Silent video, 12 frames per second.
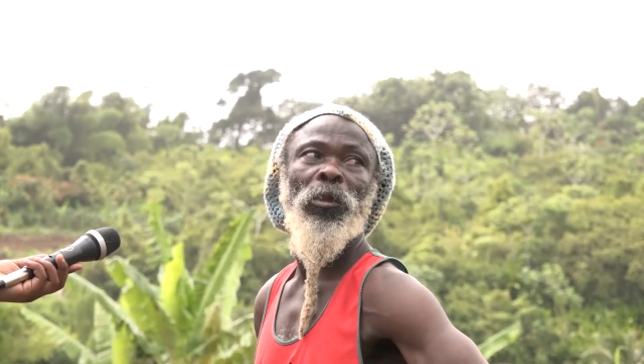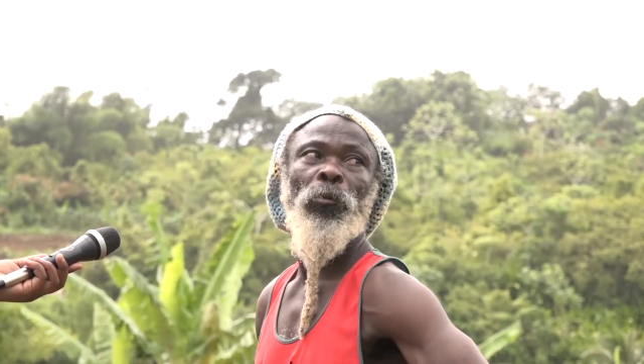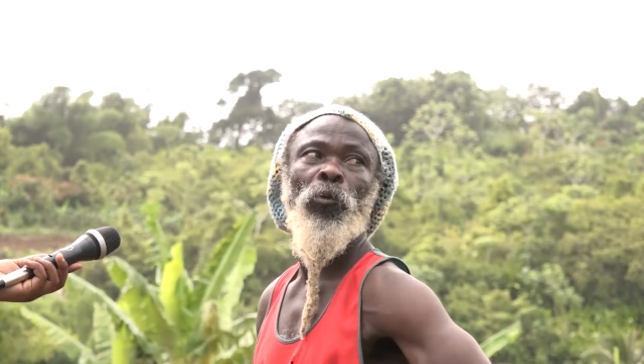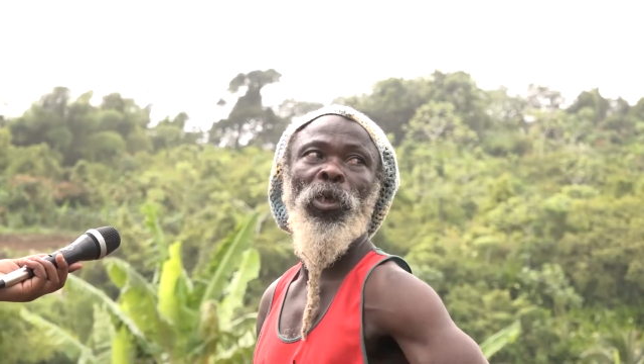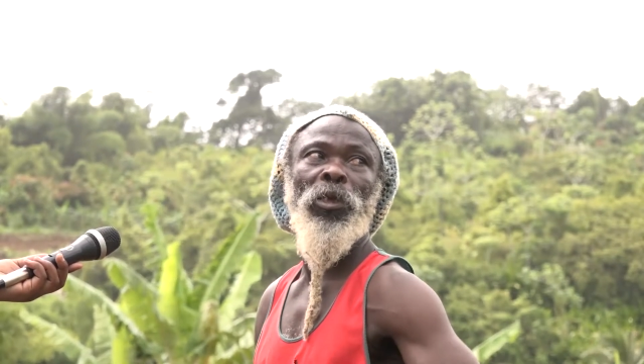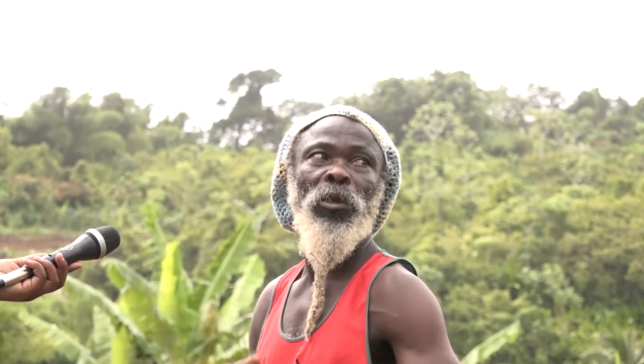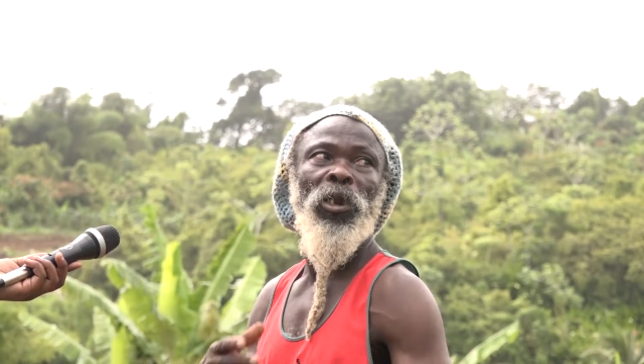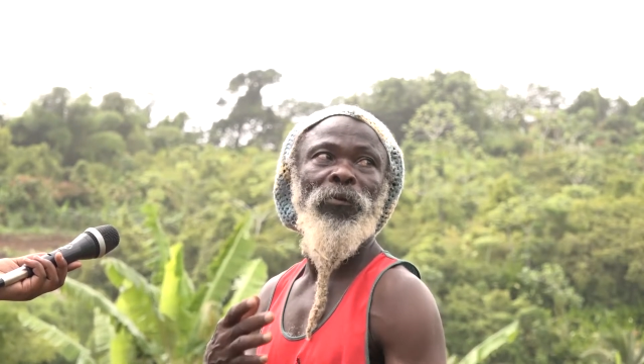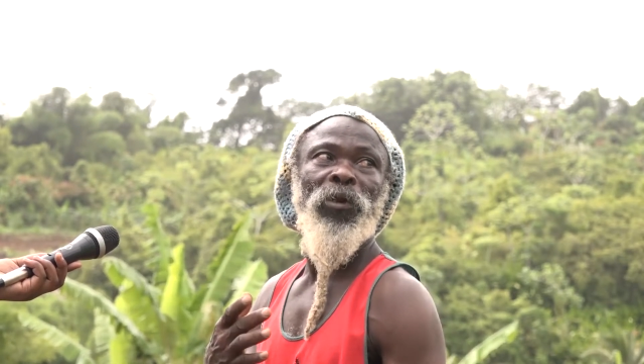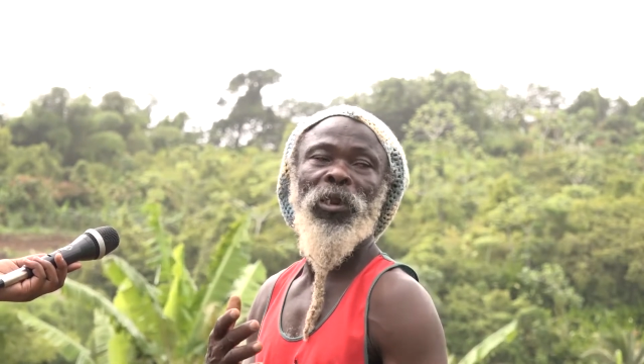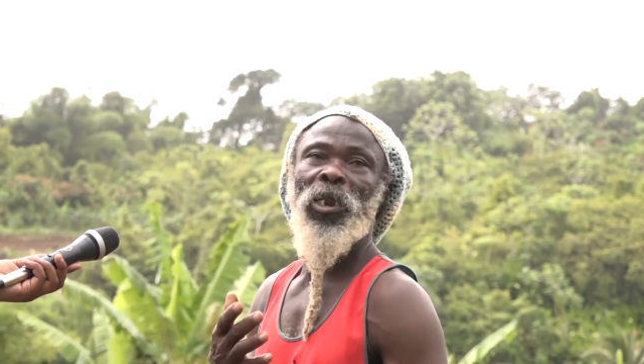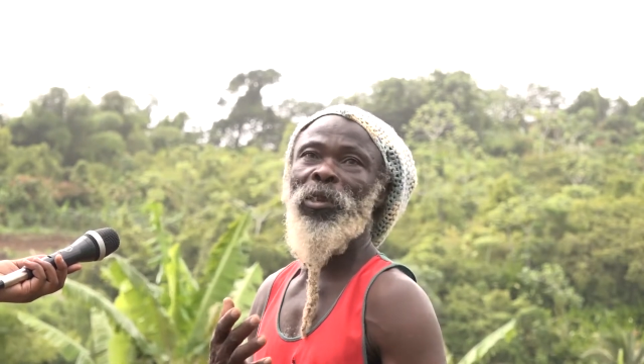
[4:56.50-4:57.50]
we
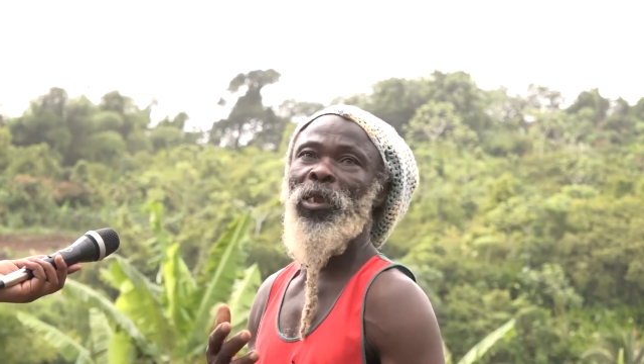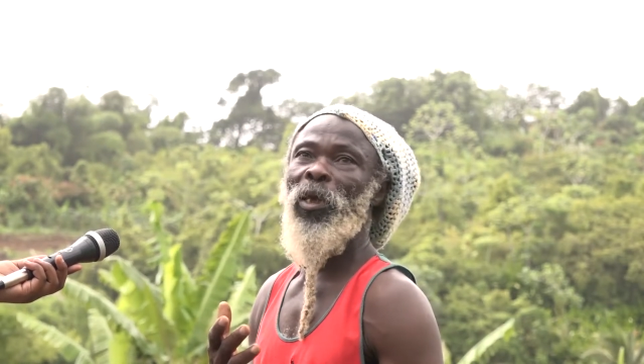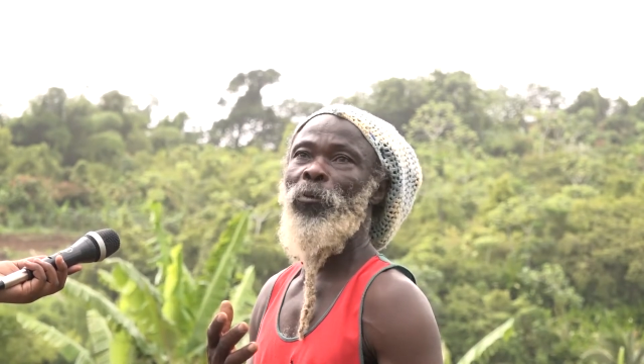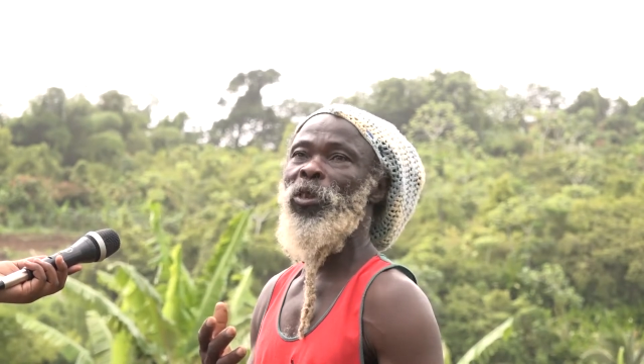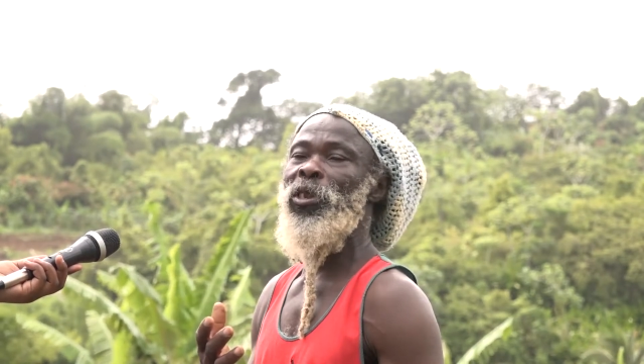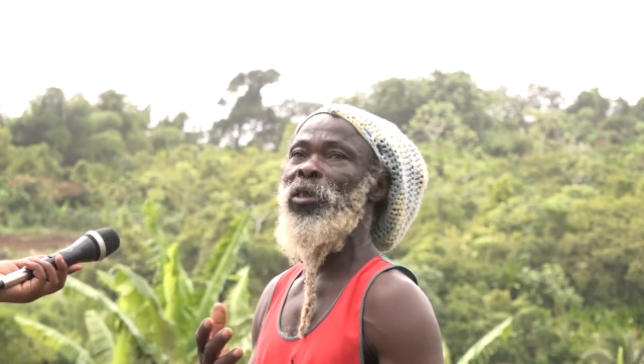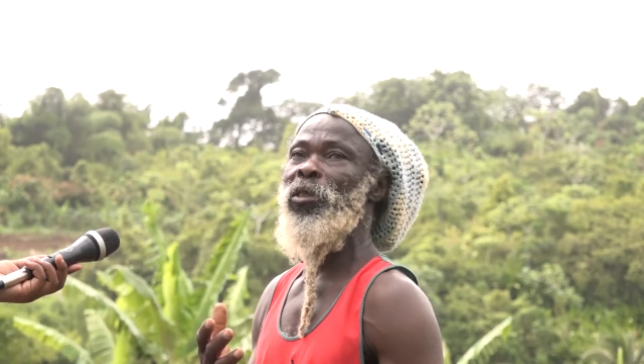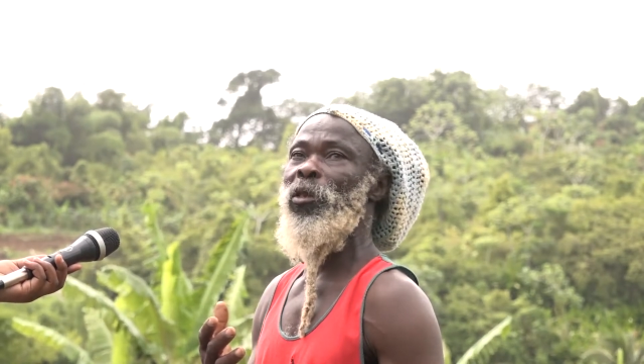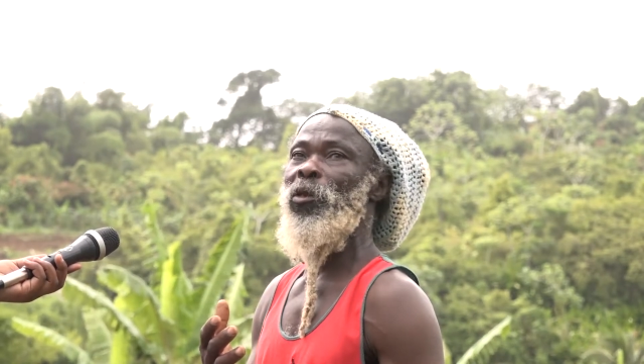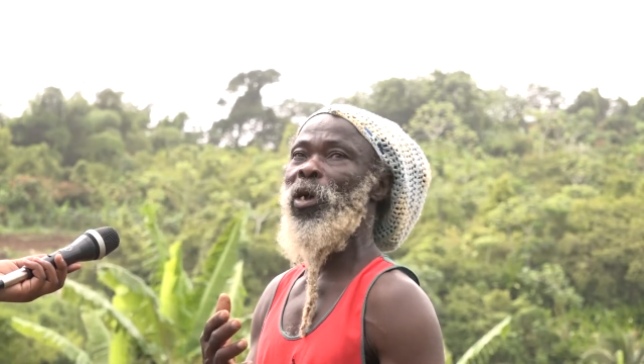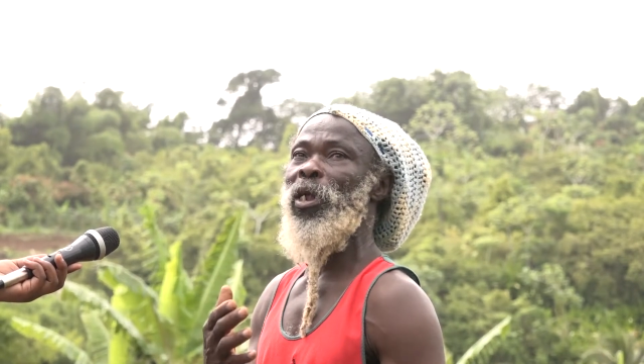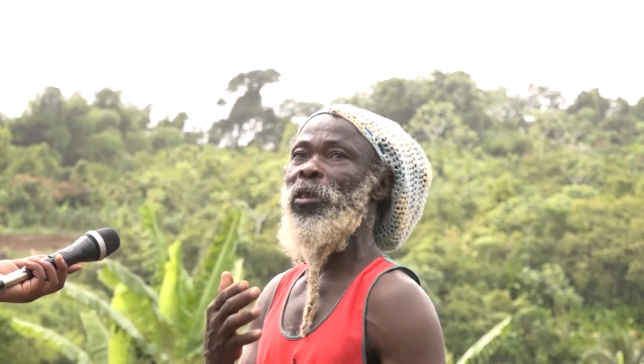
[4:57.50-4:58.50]
living in a time which is,
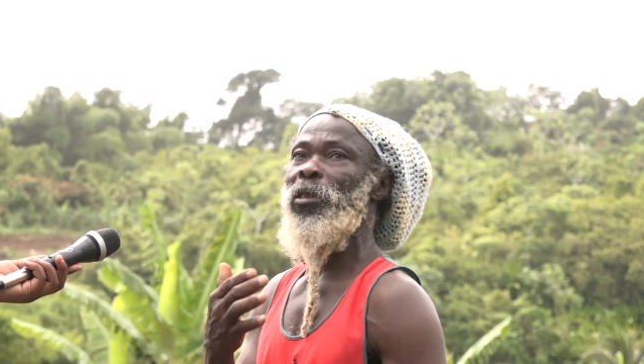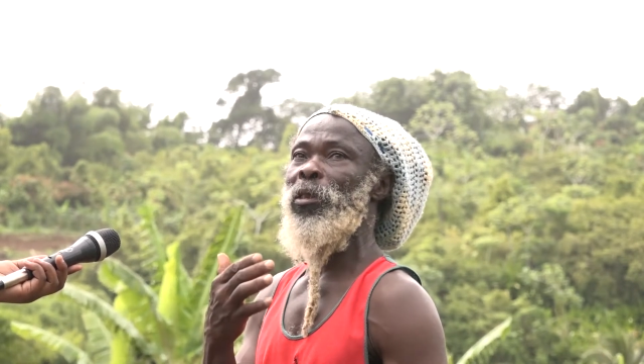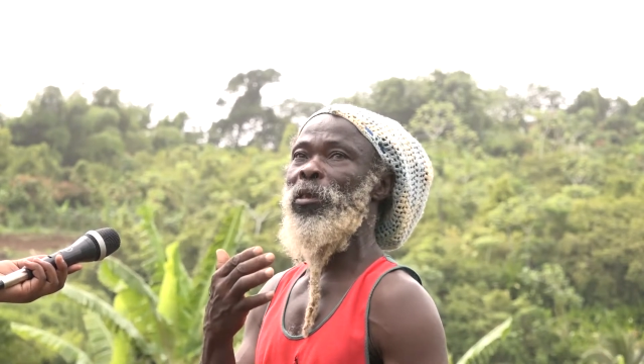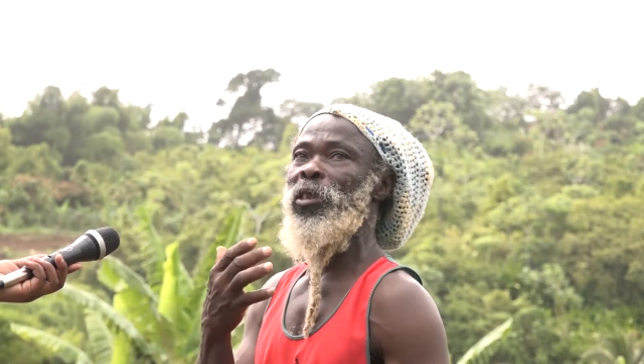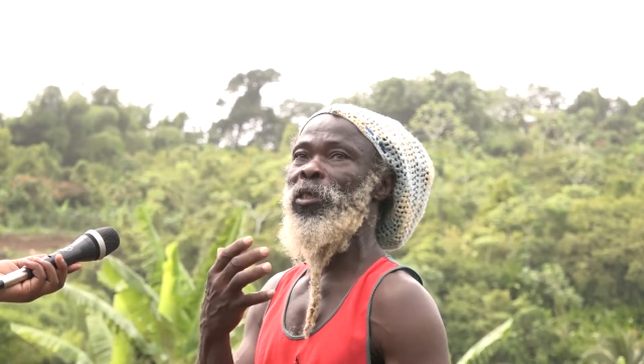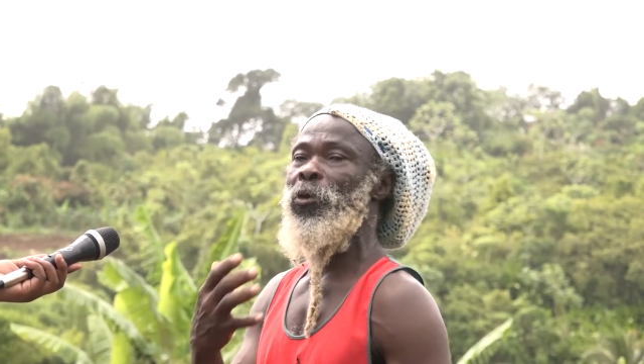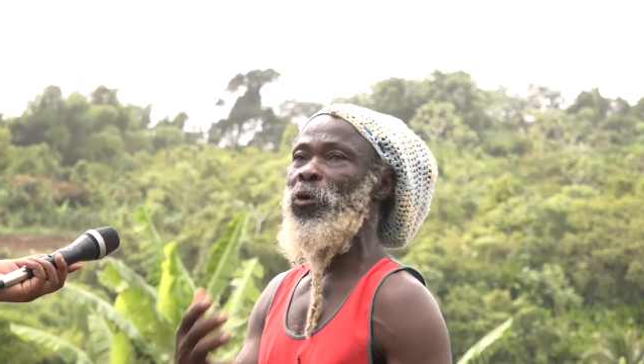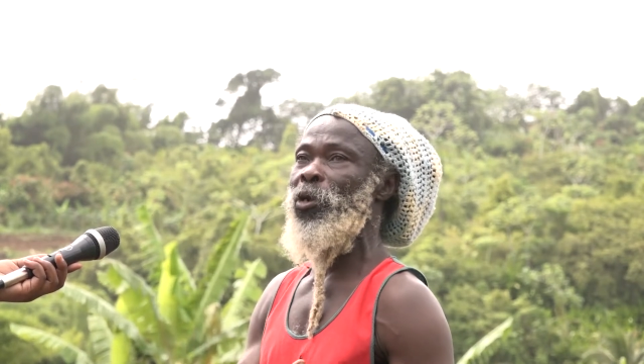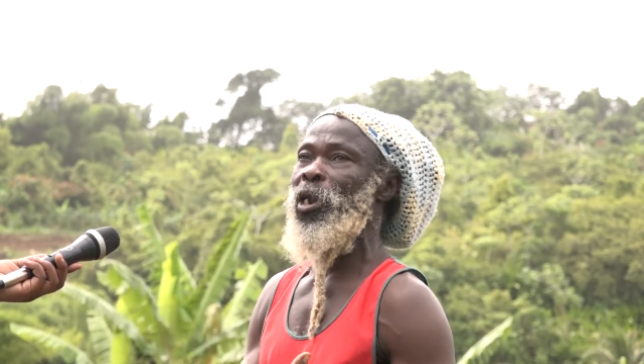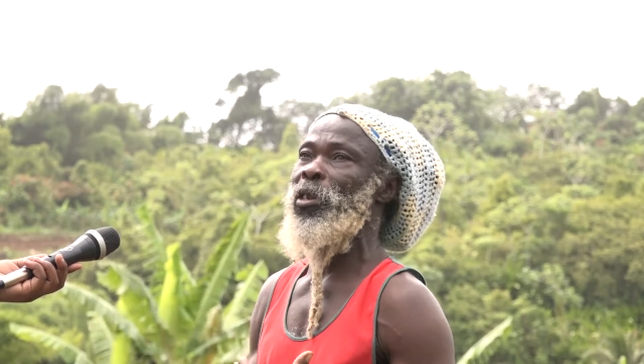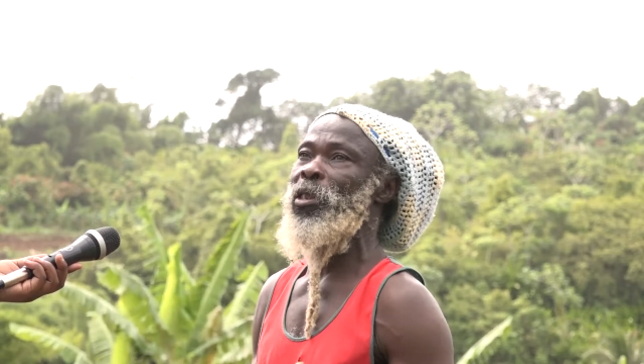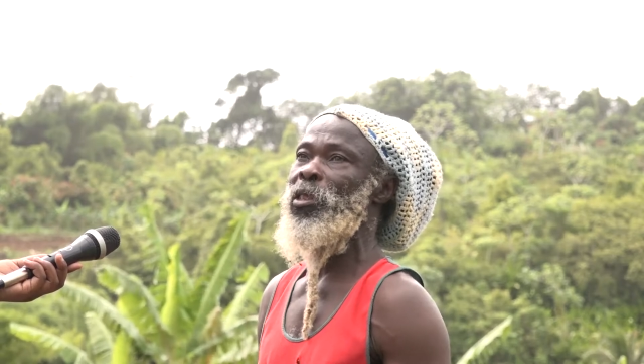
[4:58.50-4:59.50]
look at this
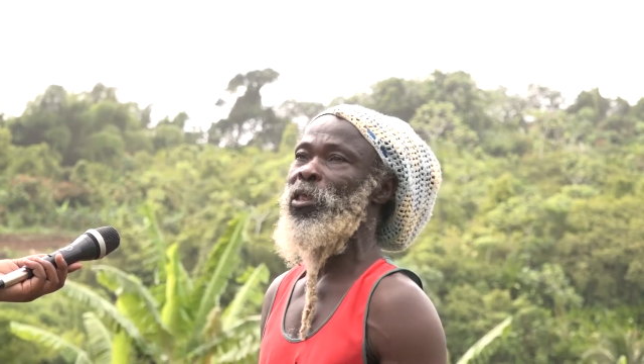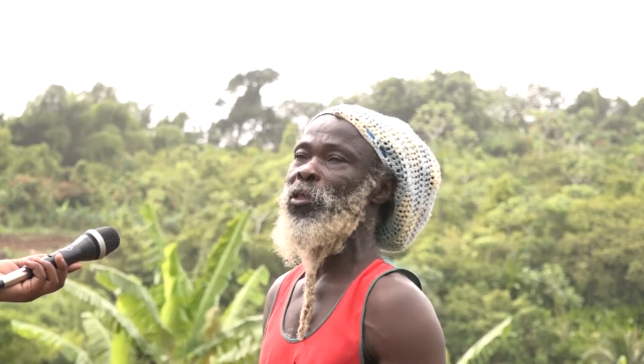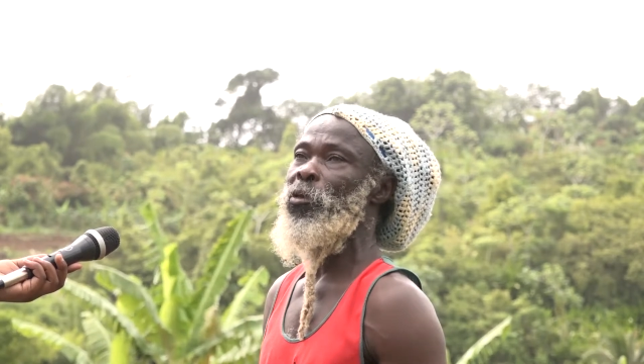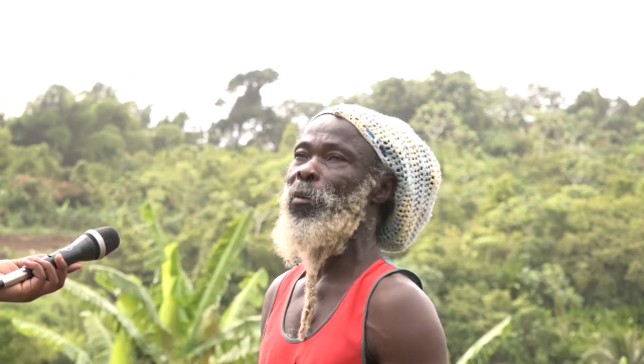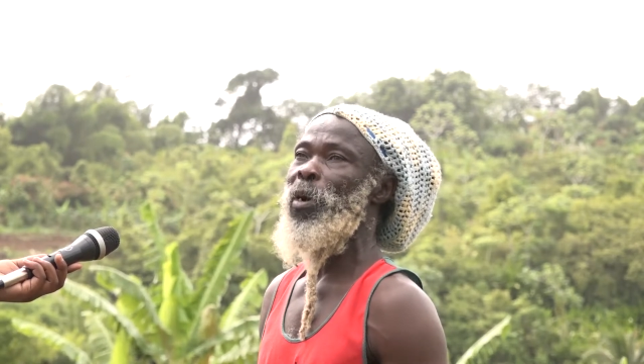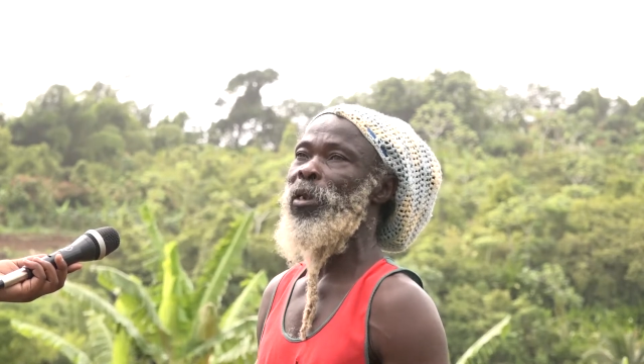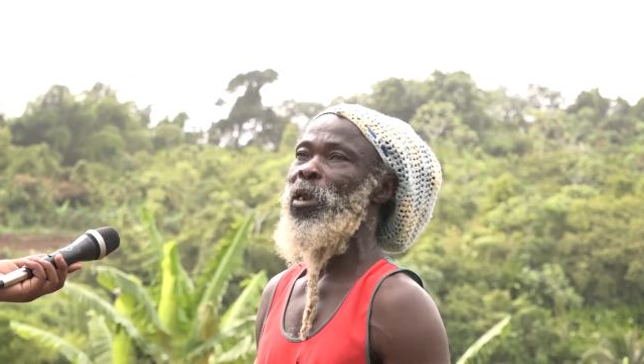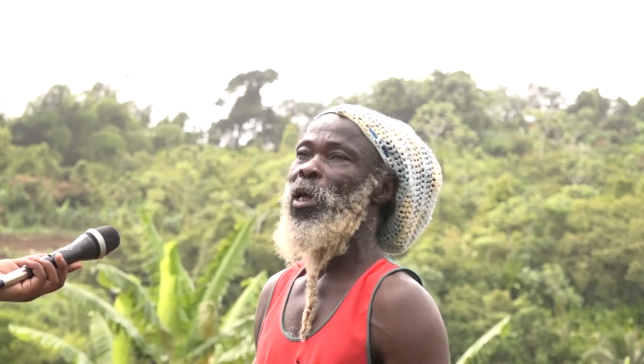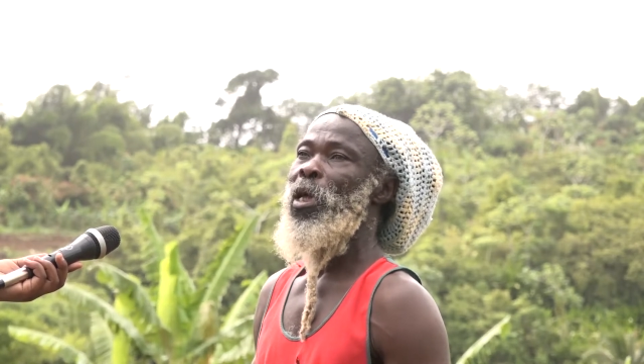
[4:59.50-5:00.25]
corona disease come on.